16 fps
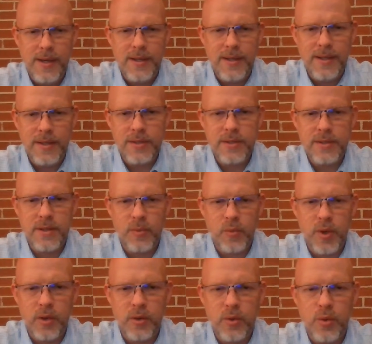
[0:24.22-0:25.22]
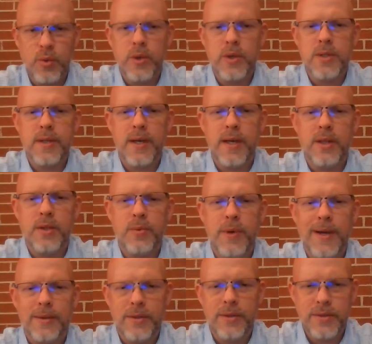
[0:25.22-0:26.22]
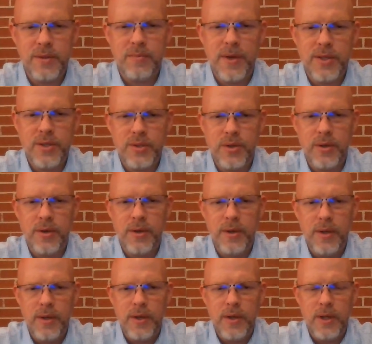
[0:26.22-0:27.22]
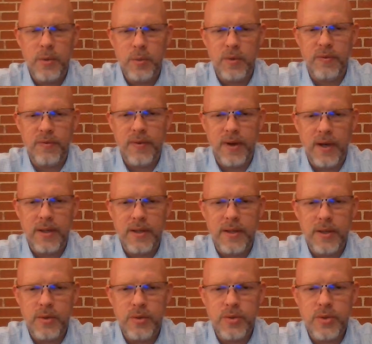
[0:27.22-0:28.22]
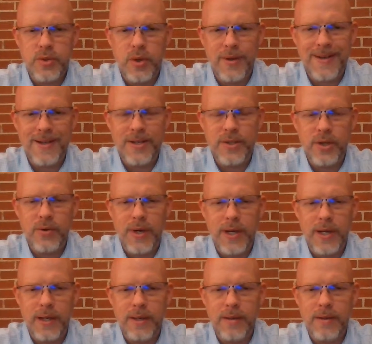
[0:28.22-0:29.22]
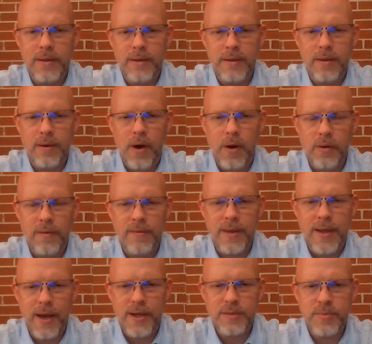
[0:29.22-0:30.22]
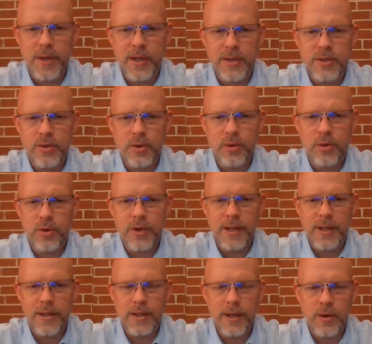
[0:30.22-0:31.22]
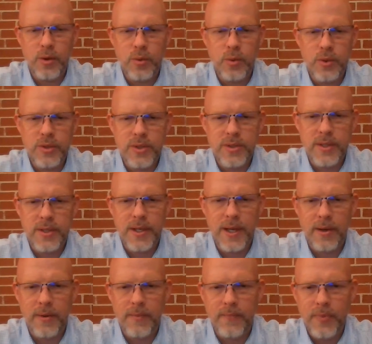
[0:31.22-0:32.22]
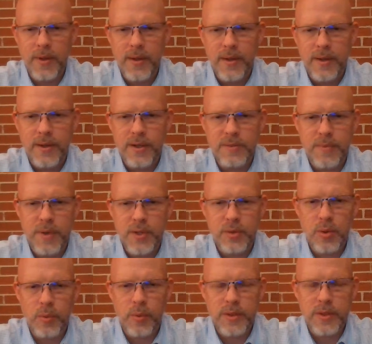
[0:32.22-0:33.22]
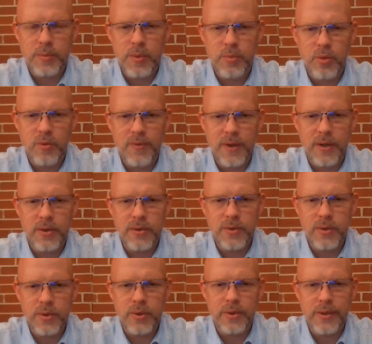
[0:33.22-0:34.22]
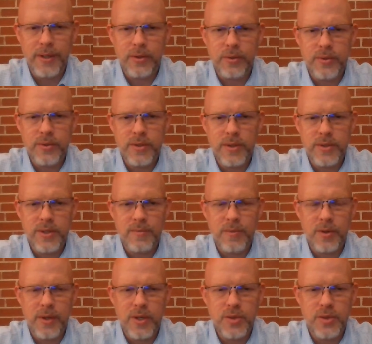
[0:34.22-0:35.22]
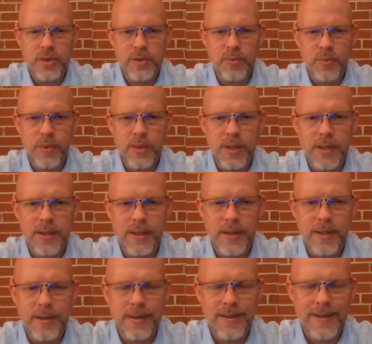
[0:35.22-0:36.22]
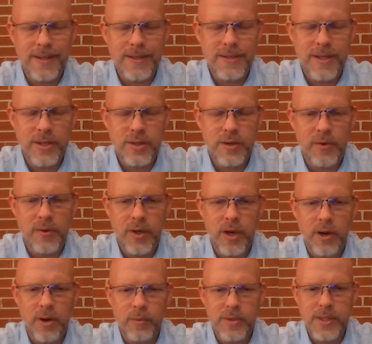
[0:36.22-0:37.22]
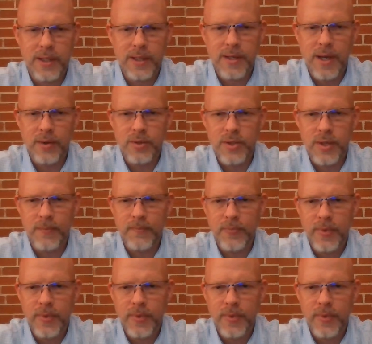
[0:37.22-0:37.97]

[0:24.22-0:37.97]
This is the one course that throughout the semester, you will find that you start integrating all of the aspects that you're learning in the other courses together, especially once we move into clinicals and simulations within the Center for Caring with Technology.